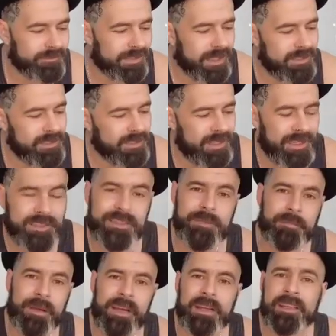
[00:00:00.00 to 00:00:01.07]
I don't like to
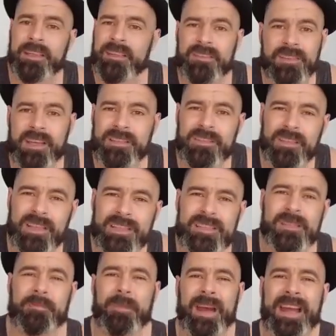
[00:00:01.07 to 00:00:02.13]

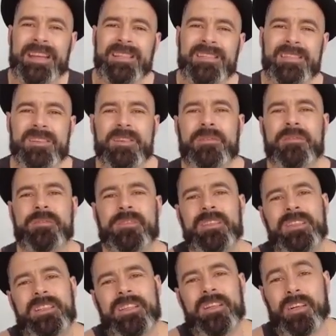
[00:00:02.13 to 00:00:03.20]
buy stuff
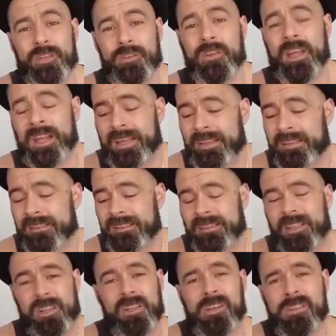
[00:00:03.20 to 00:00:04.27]
online,
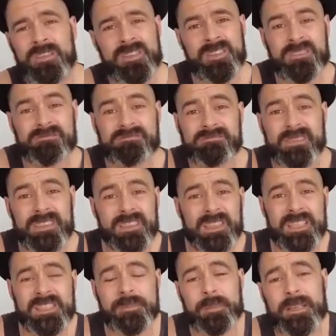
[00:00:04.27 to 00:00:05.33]
clothes. I don't
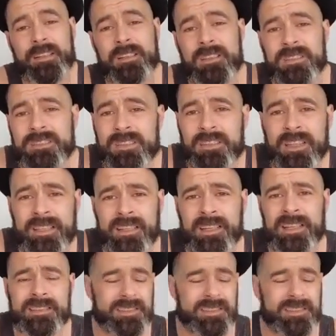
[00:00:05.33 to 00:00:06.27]
like to buy clothes online, I